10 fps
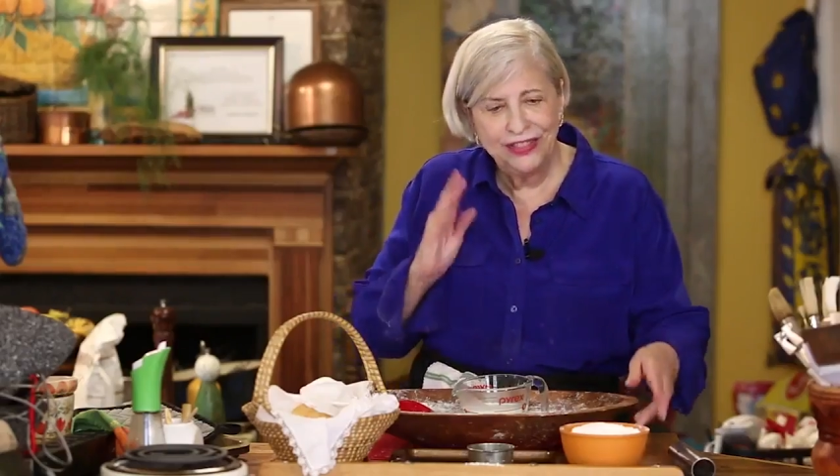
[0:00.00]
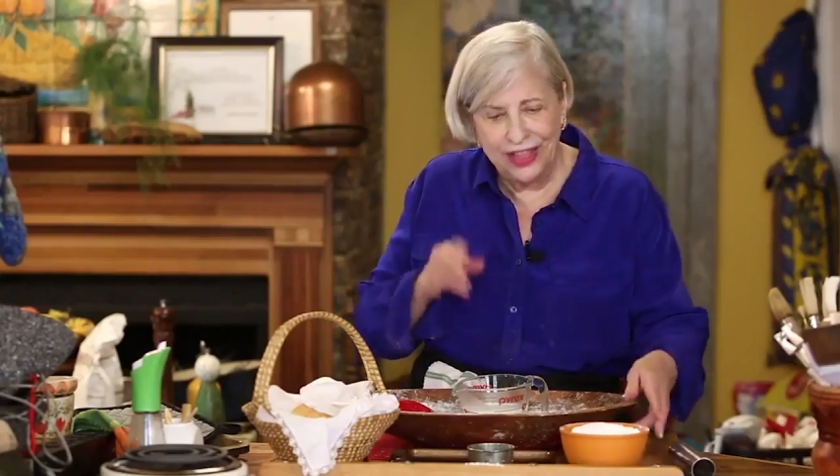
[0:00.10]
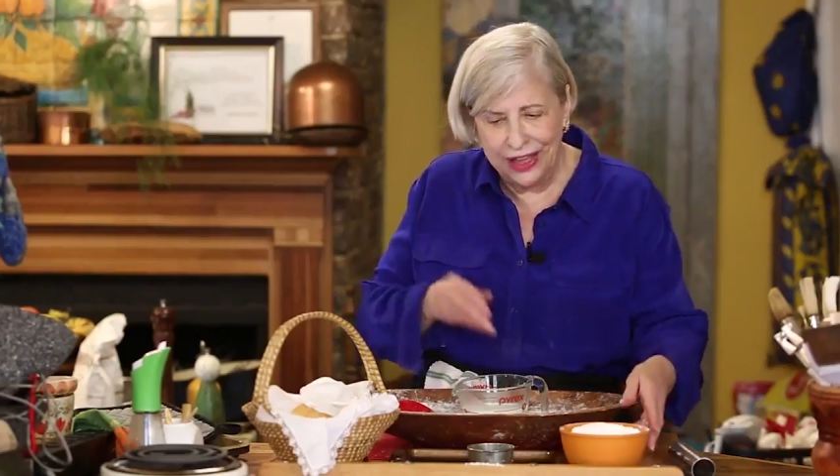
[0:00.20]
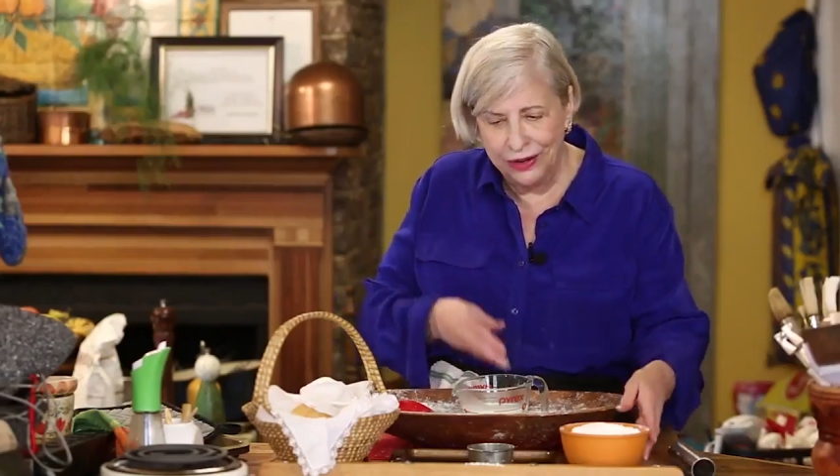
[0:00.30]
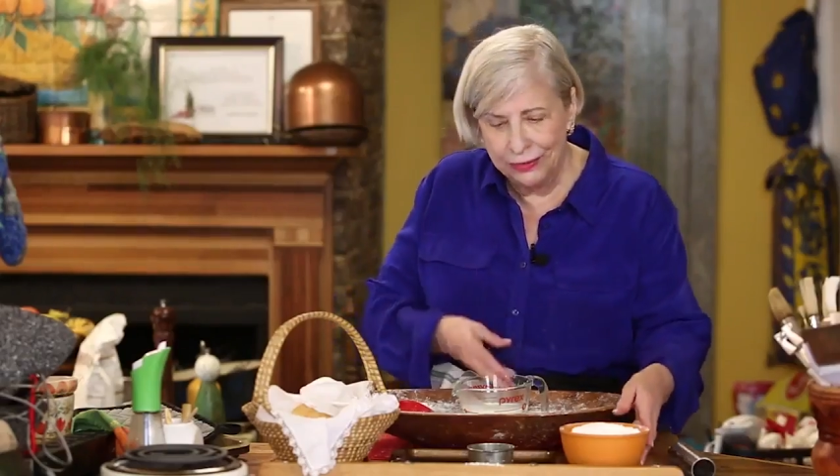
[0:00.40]

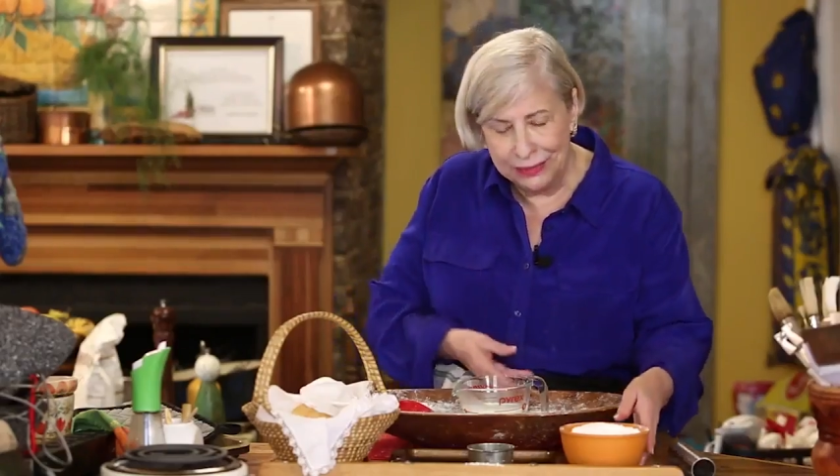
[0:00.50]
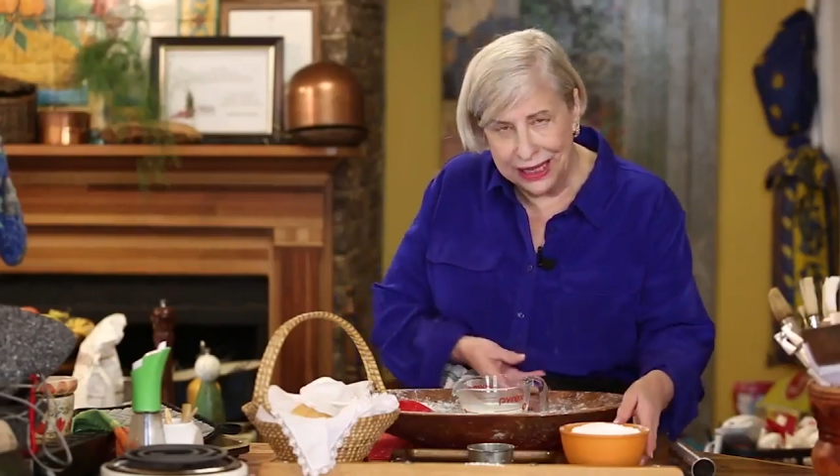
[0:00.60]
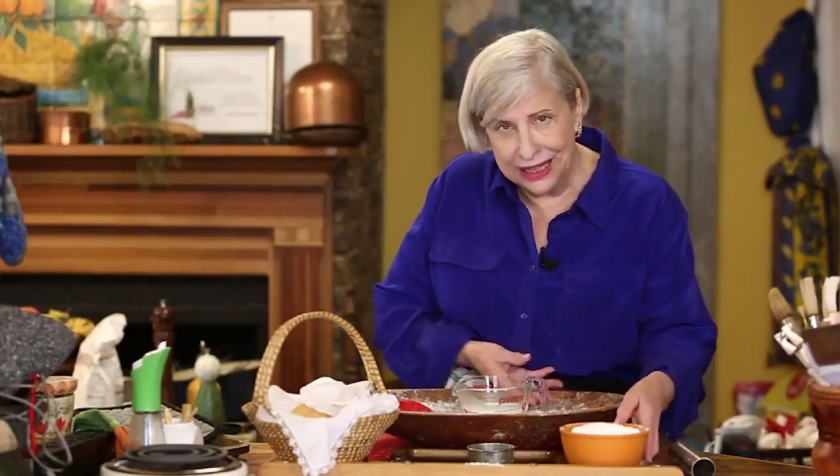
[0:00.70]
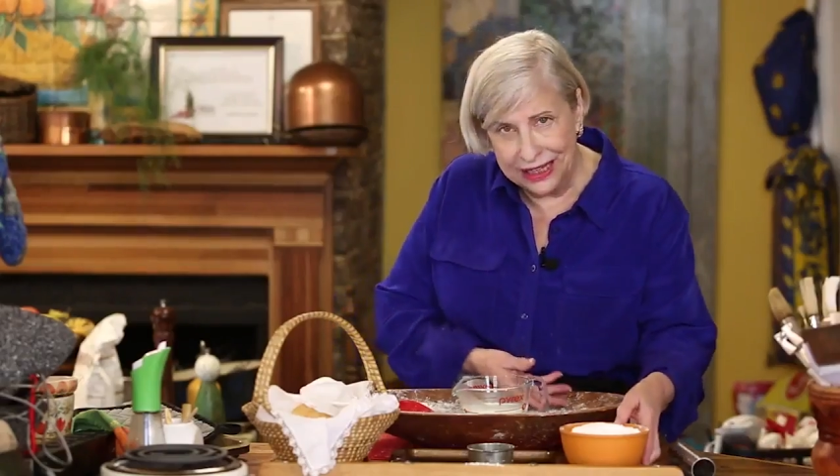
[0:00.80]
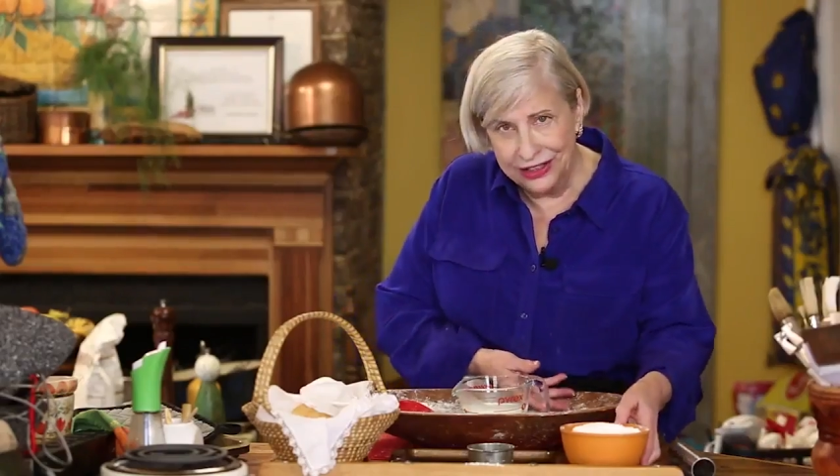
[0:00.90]
They are
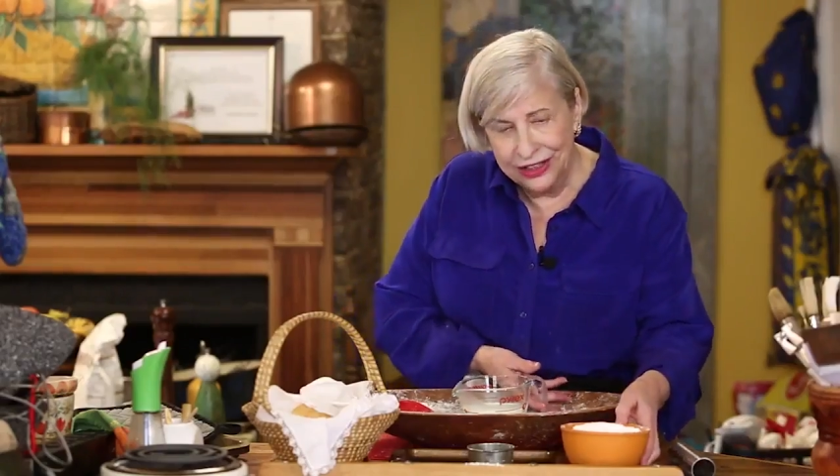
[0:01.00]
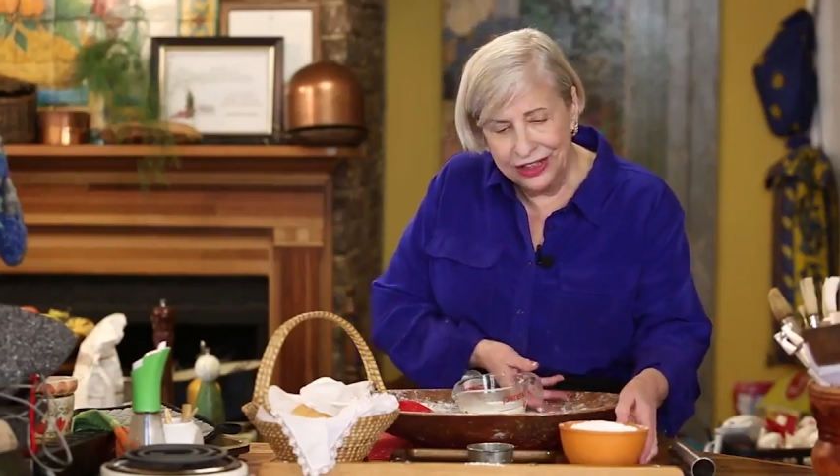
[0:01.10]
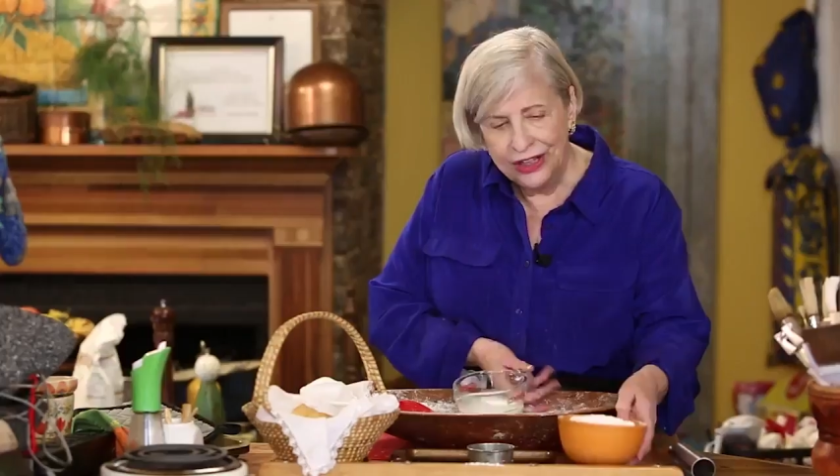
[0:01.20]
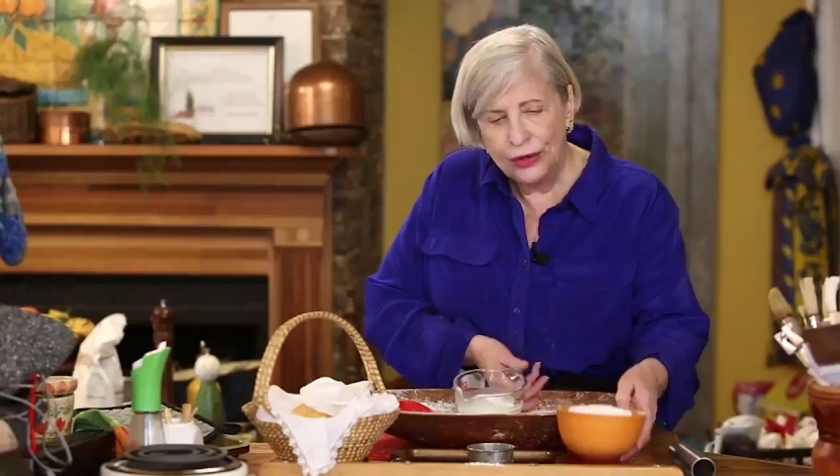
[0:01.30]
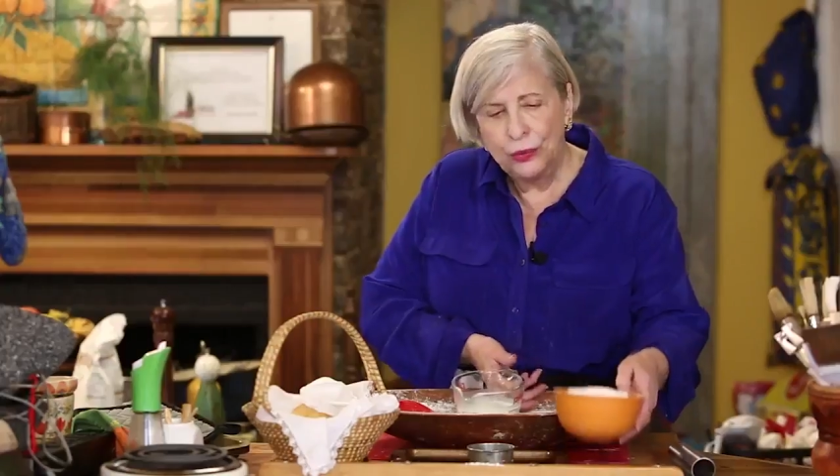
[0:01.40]
made
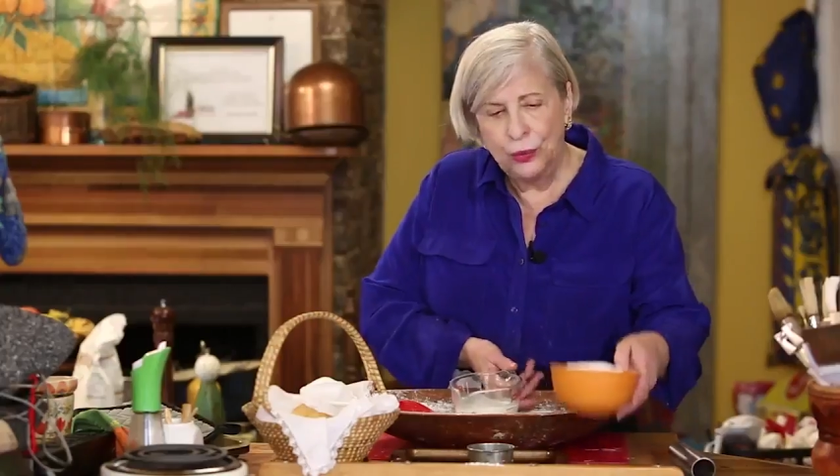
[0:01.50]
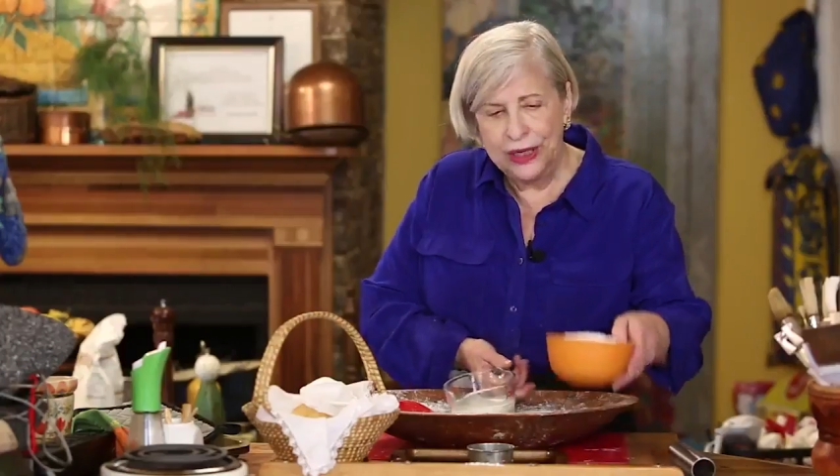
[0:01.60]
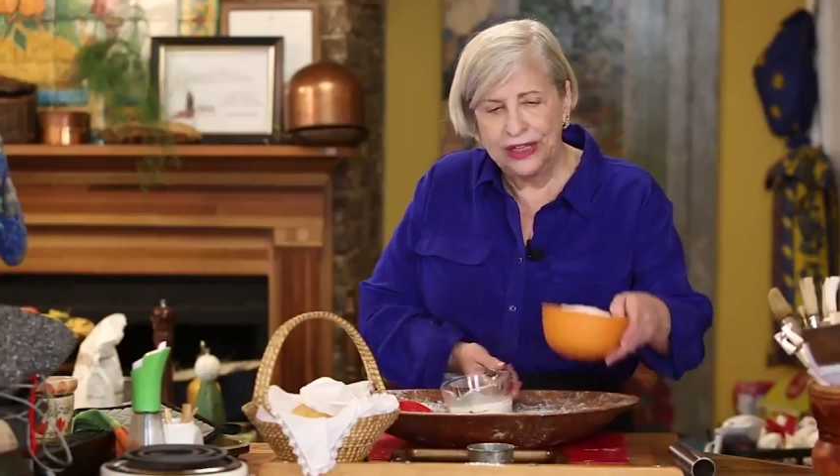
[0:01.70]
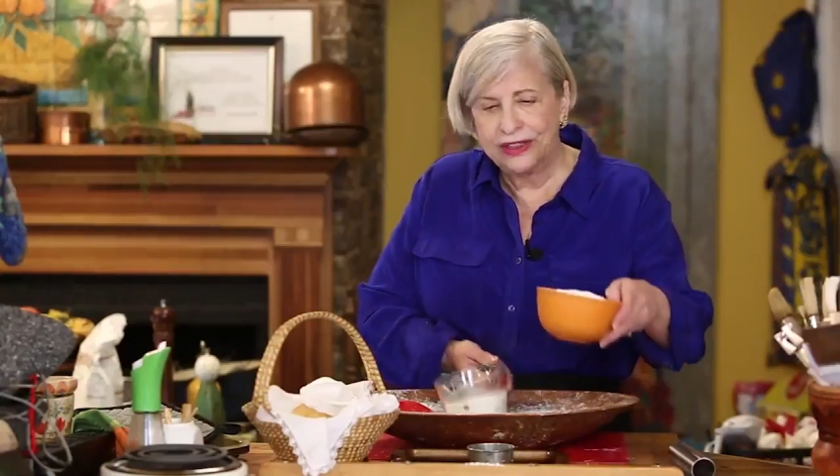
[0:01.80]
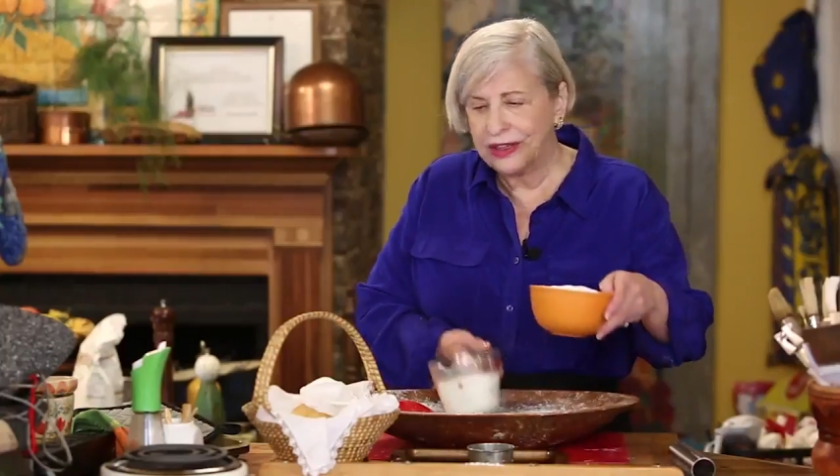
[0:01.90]

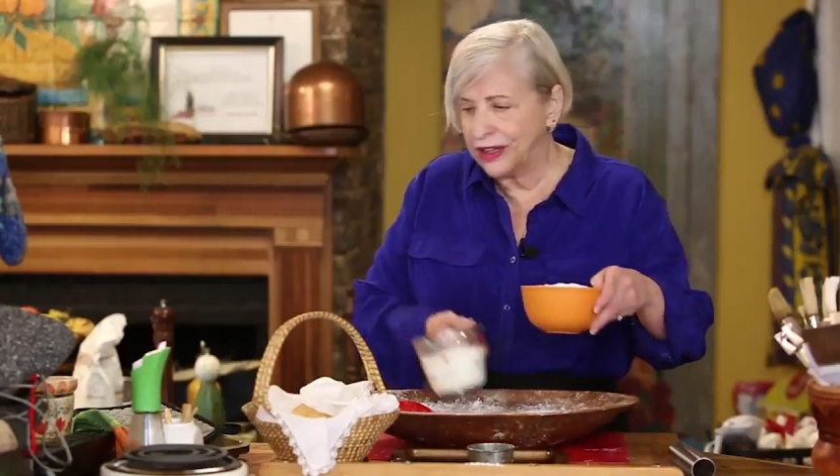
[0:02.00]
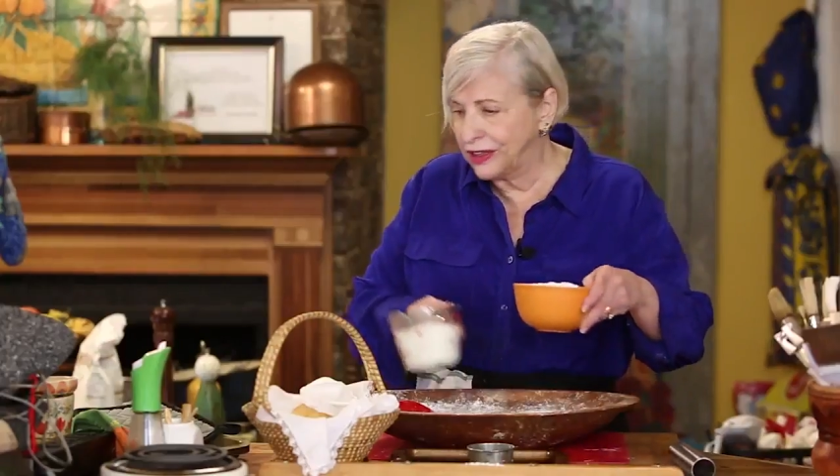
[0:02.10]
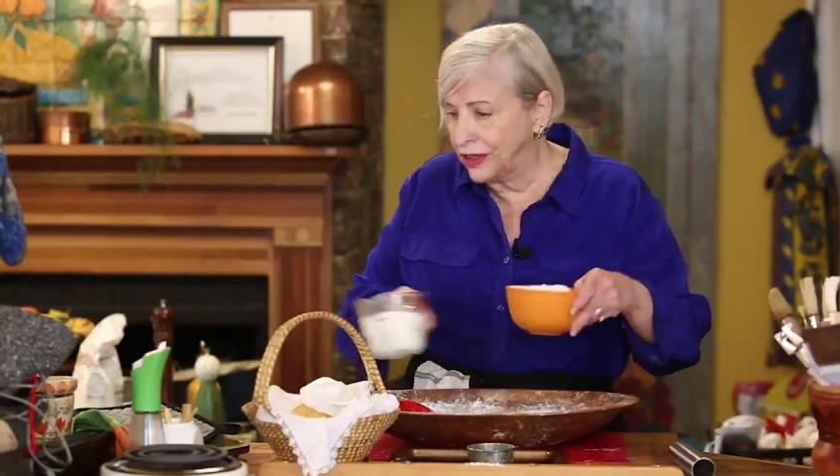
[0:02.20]
with